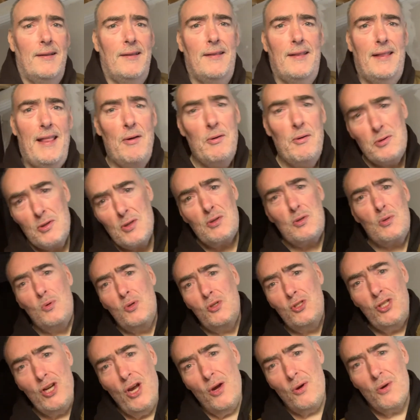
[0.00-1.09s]
That was a sort
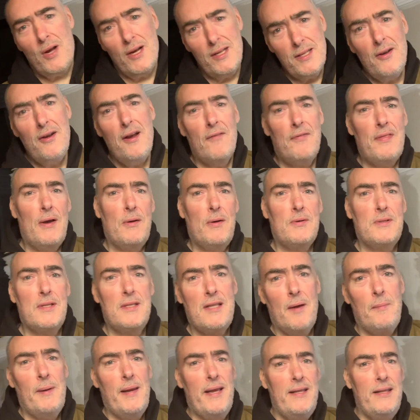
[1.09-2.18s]
of joke. I don't know if that was a
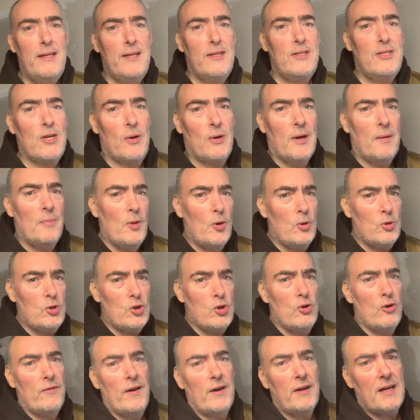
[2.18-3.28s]
double-ended joke. I'm not
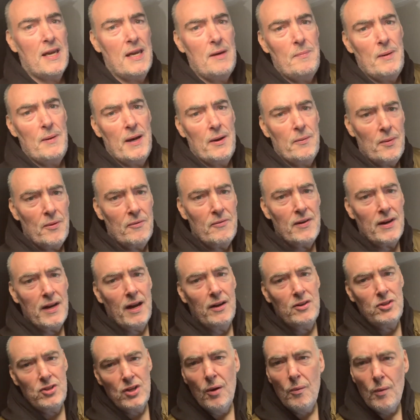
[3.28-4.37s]
sure if I'll keep it in the video.
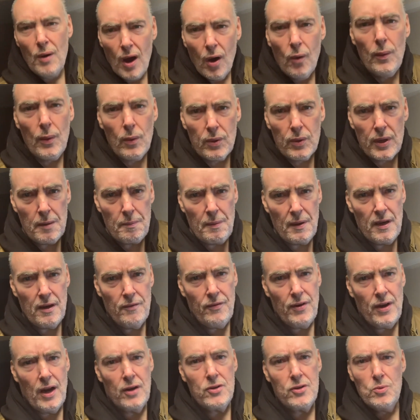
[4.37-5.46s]
Do you know what? I will keep it in the
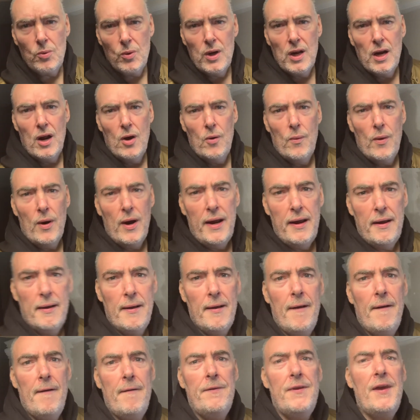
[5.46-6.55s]
video. Do you want to know why?
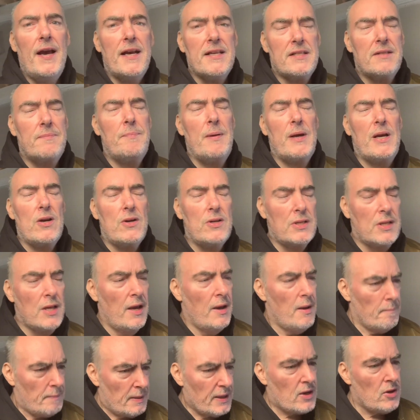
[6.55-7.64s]
Yes, because
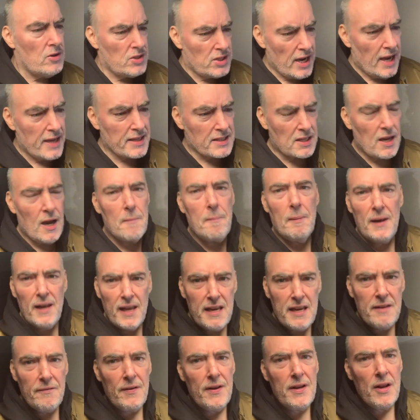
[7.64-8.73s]
yes, I
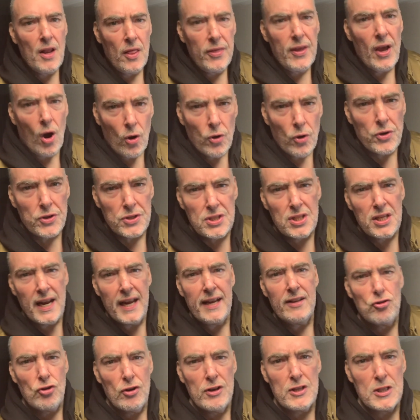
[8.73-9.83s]
believe in the honesty
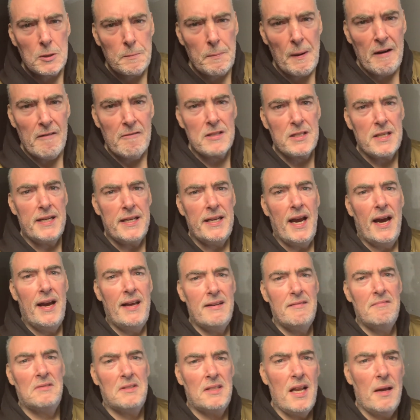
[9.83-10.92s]
and transparency.
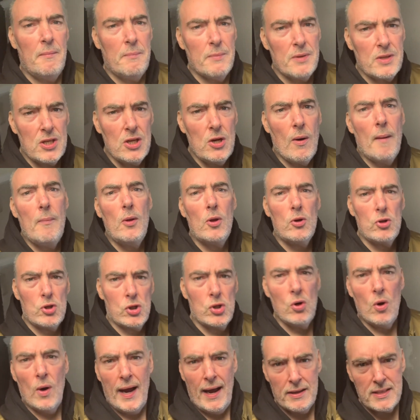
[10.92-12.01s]
And number two, I'm not
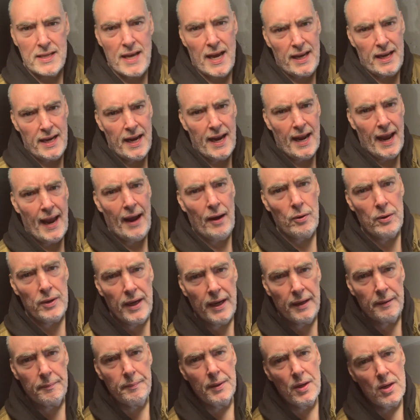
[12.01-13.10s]
sure how to edit it out
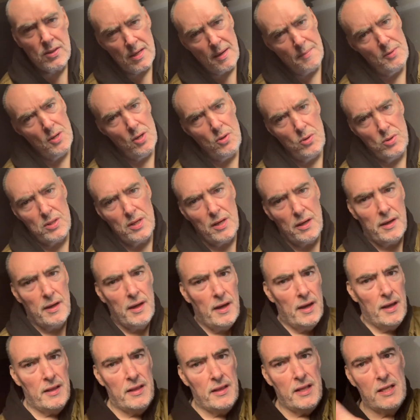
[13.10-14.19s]
yet because I'm new to
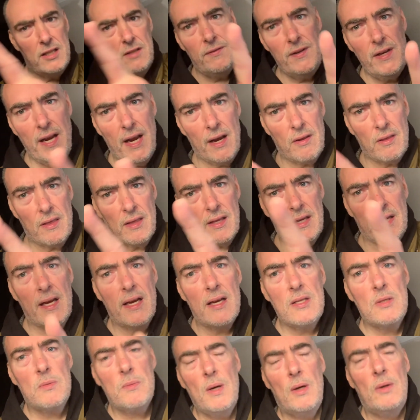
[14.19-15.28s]
this video thing
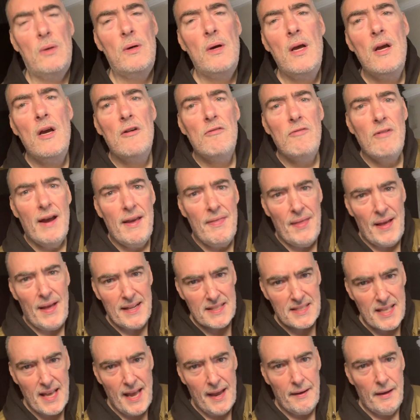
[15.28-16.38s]
as well. Right,
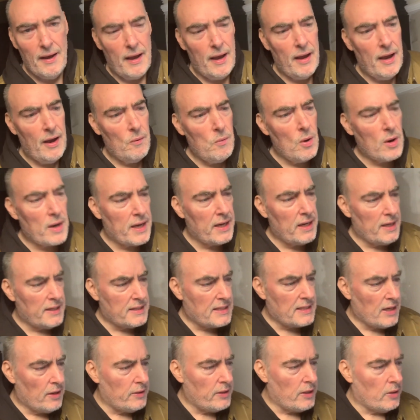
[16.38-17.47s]
that's that. What can I
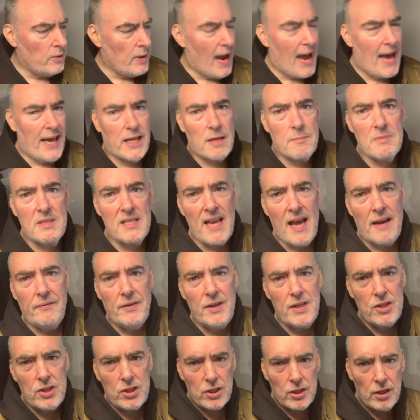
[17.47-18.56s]
tell you? Adam
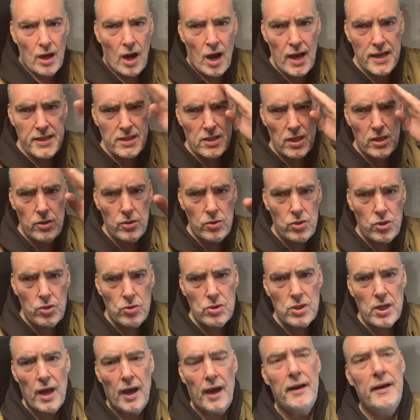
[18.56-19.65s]
Savage, I salute you,
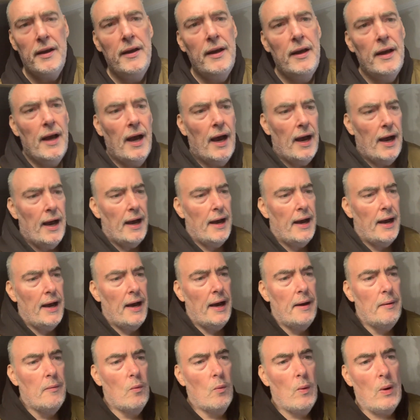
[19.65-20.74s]
sir.
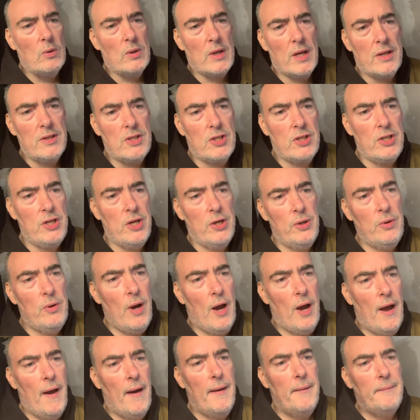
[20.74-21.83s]
Well done to you.
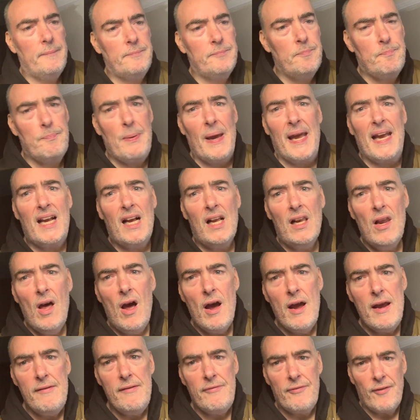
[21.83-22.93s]
Big
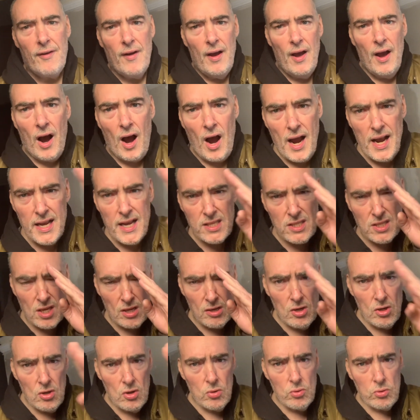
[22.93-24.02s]
Clive, I
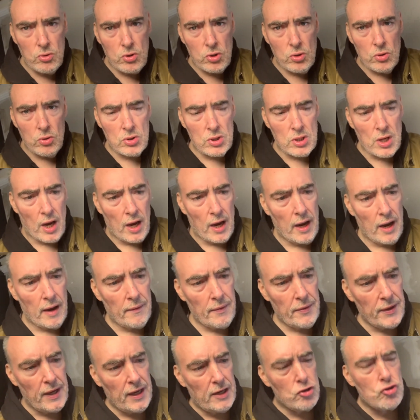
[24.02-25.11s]
salute you, sir.
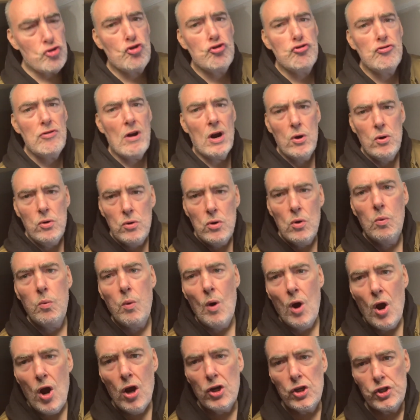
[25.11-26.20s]
The Drone
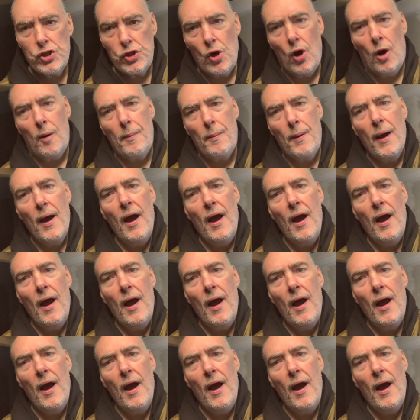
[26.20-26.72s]
Workshop,